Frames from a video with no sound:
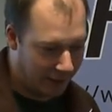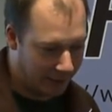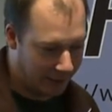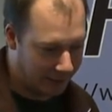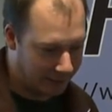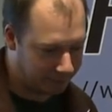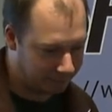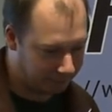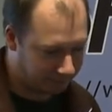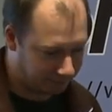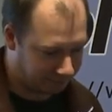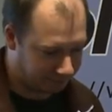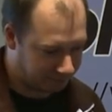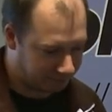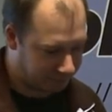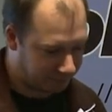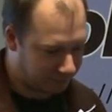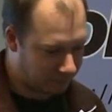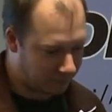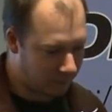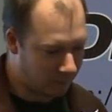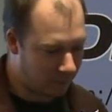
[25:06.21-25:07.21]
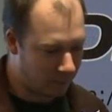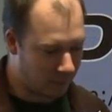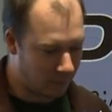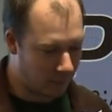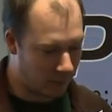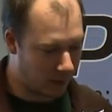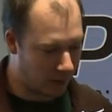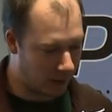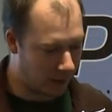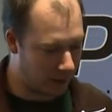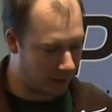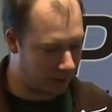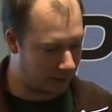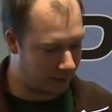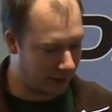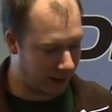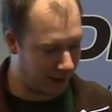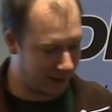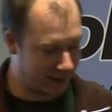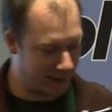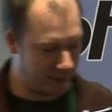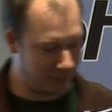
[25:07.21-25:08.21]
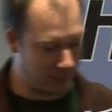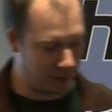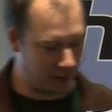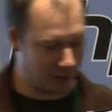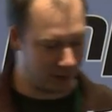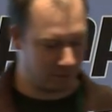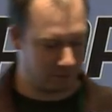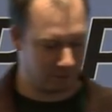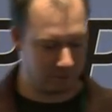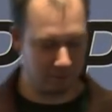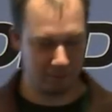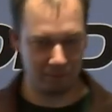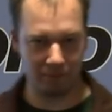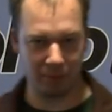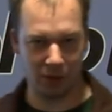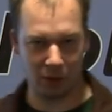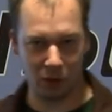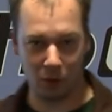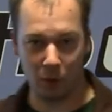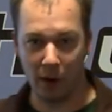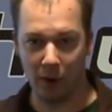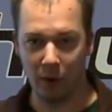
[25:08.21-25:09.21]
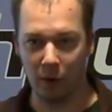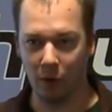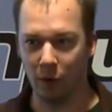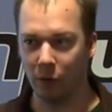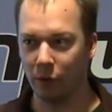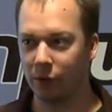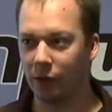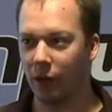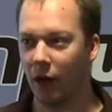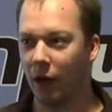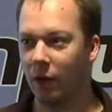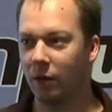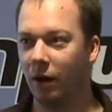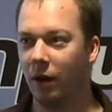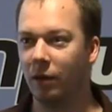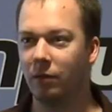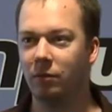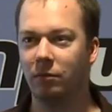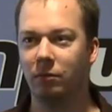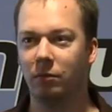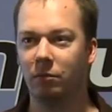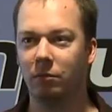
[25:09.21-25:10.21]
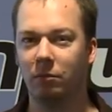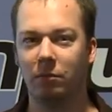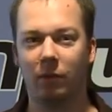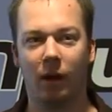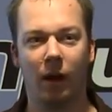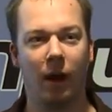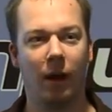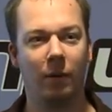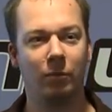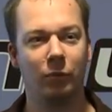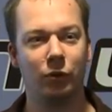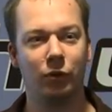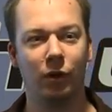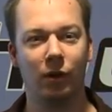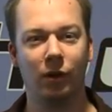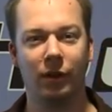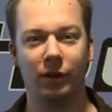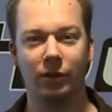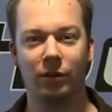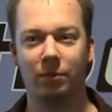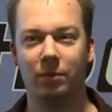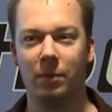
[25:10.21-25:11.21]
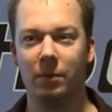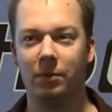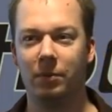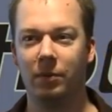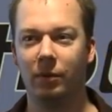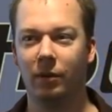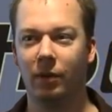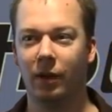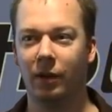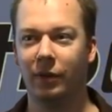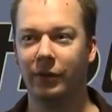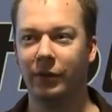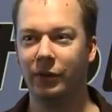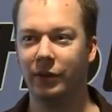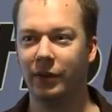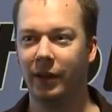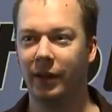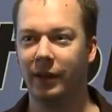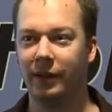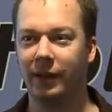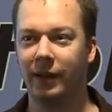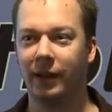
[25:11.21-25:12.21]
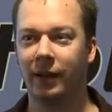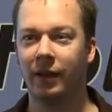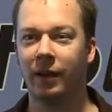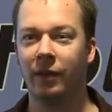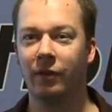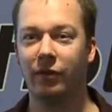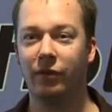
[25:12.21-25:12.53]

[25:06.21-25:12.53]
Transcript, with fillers: Um, Xdebug is quite old. How I'm sure lots of people are using it here.